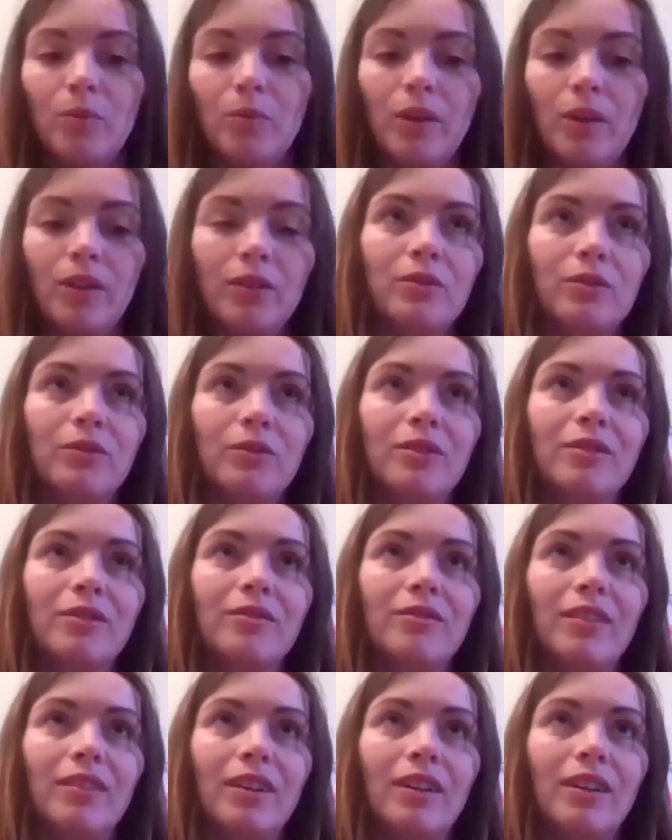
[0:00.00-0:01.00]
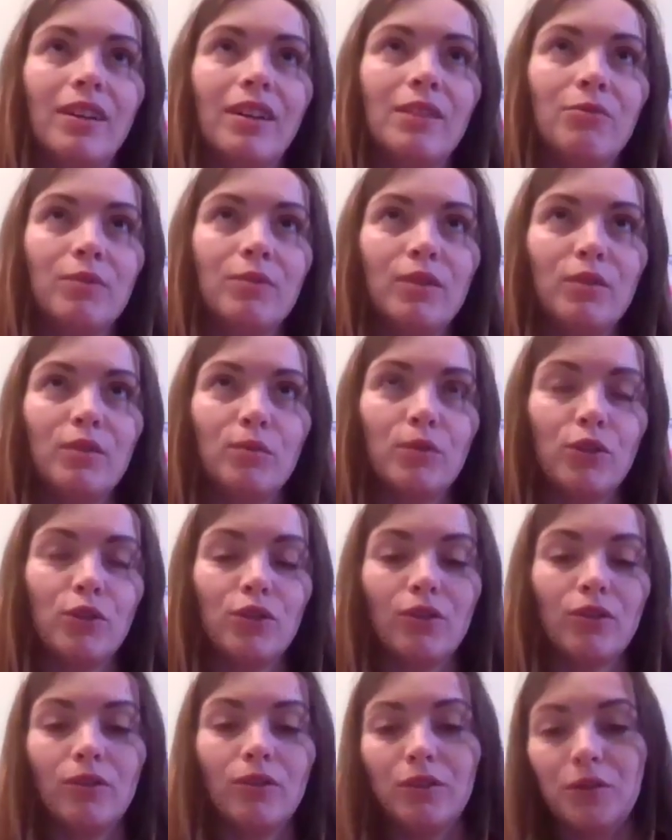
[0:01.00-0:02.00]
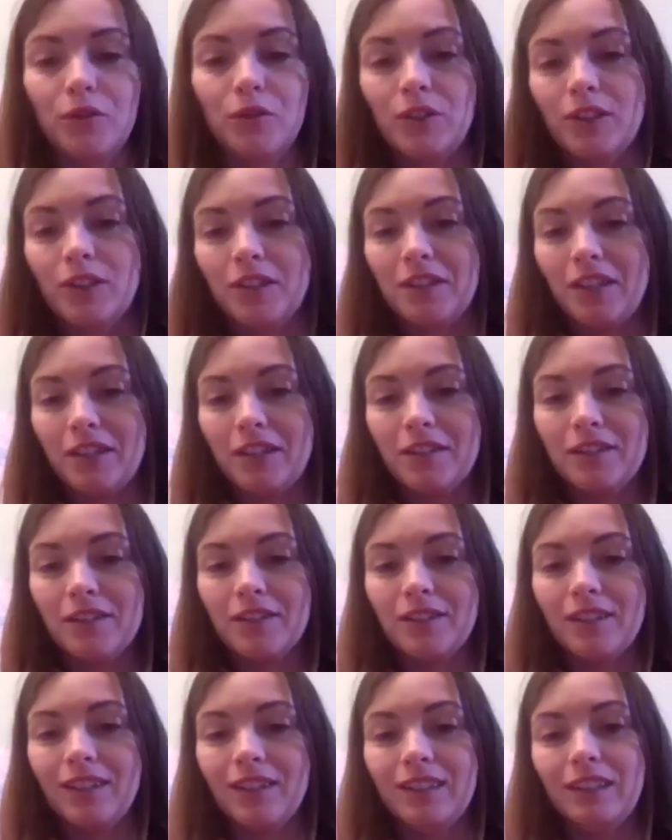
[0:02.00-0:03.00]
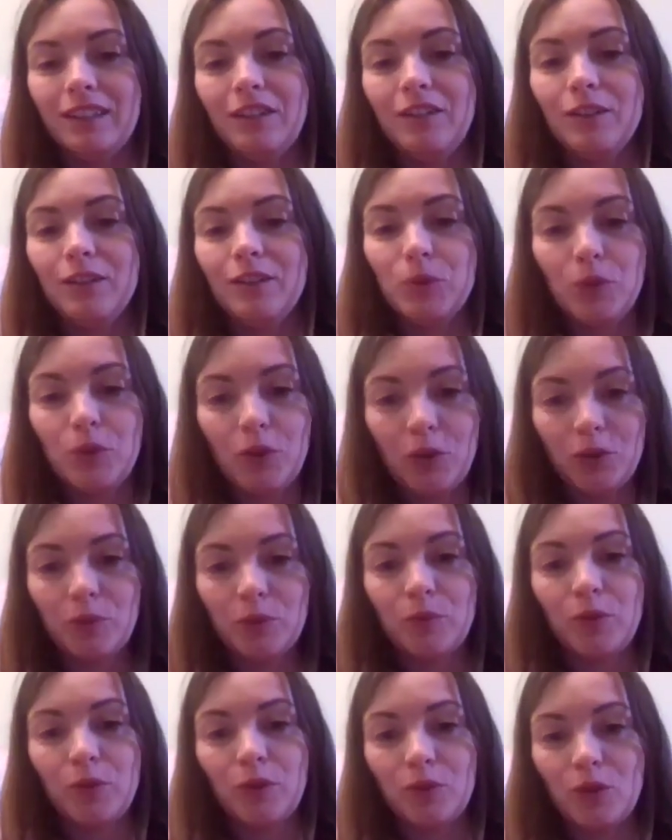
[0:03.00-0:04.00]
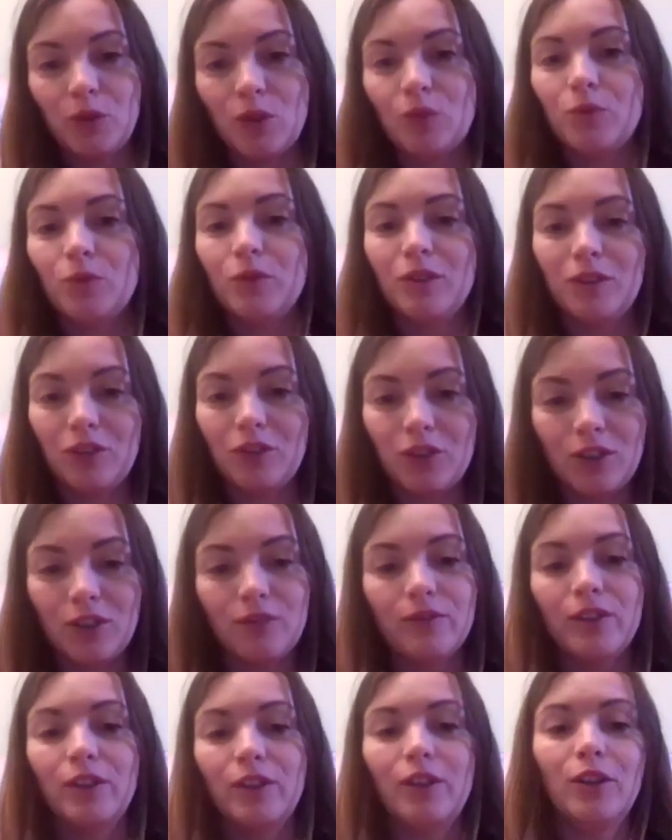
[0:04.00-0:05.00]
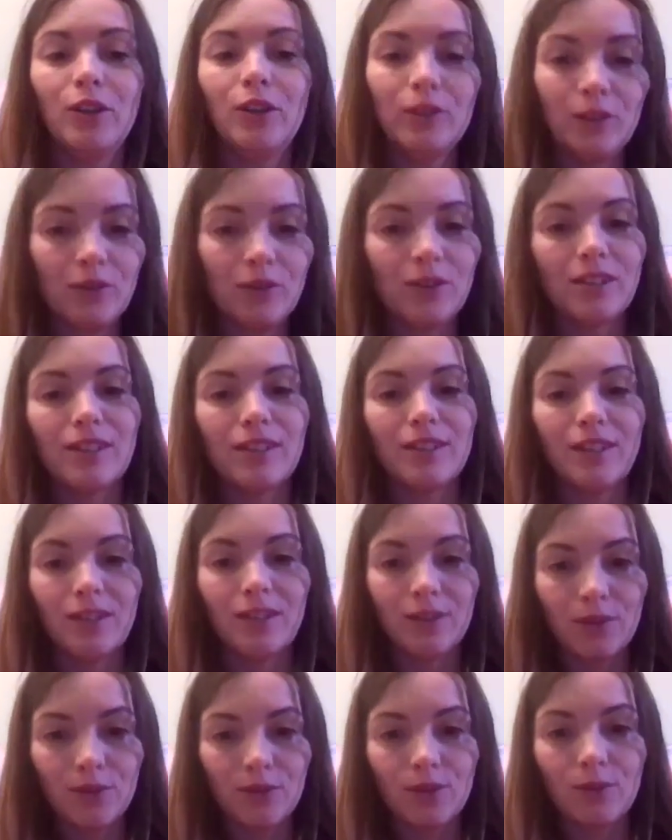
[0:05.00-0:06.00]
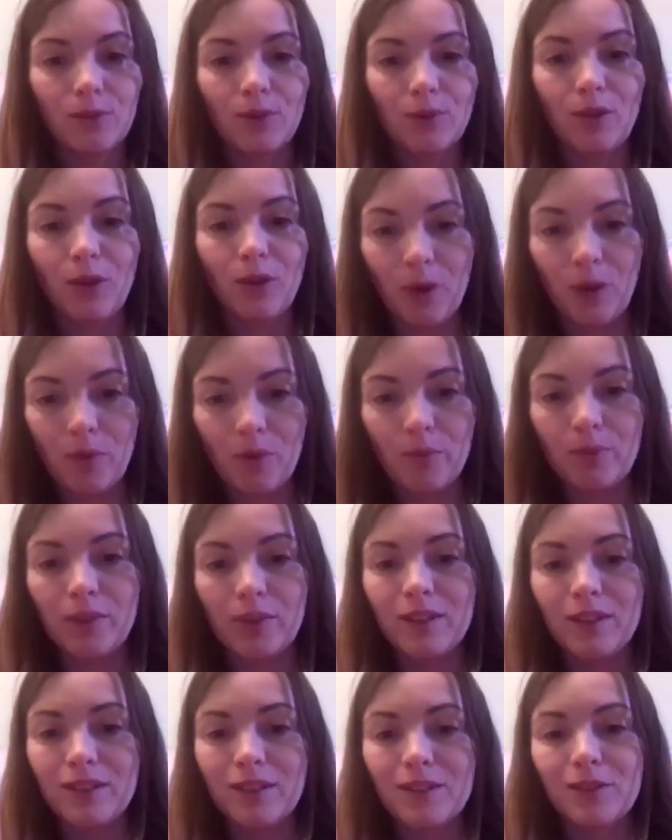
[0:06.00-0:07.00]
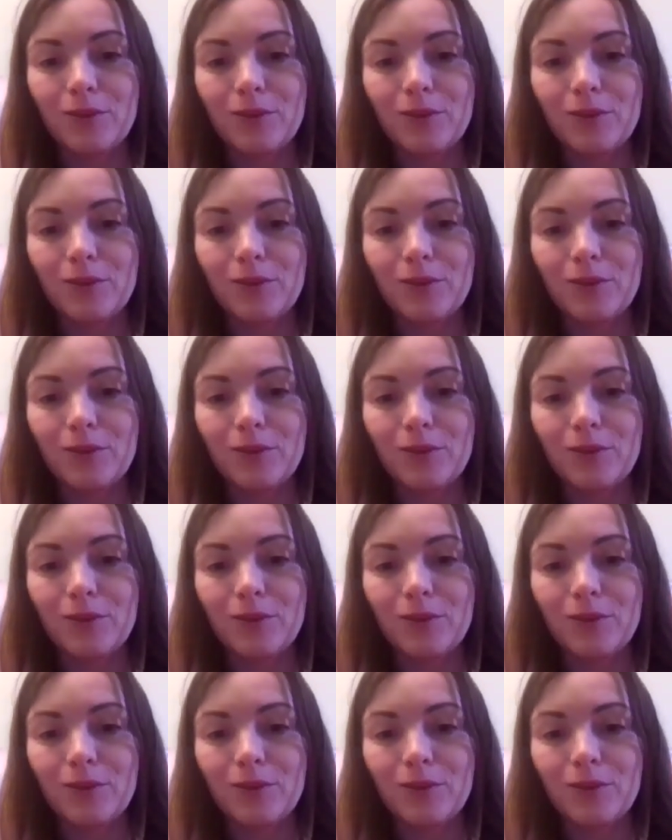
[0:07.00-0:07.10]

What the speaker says: Well, Matthew, I really wish you a lot of success. And I think with your approach, you will achieve a lot of success also with your company.